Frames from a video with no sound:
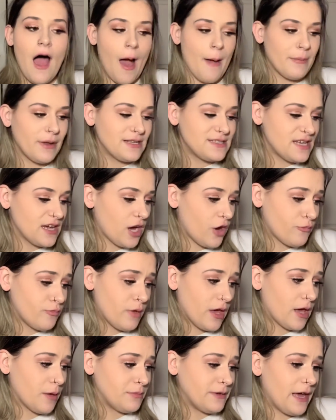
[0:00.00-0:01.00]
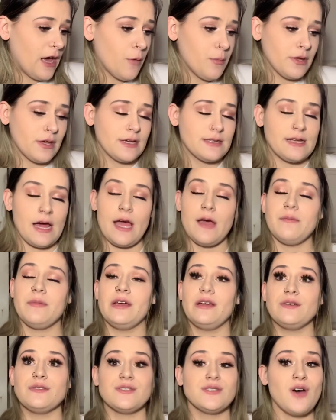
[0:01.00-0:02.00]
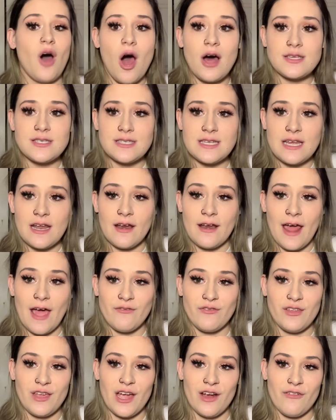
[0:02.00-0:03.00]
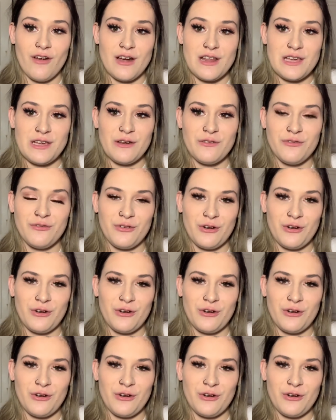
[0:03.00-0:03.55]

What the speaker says: I'm gonna take off makeup now because I am exhausted and I have to get ready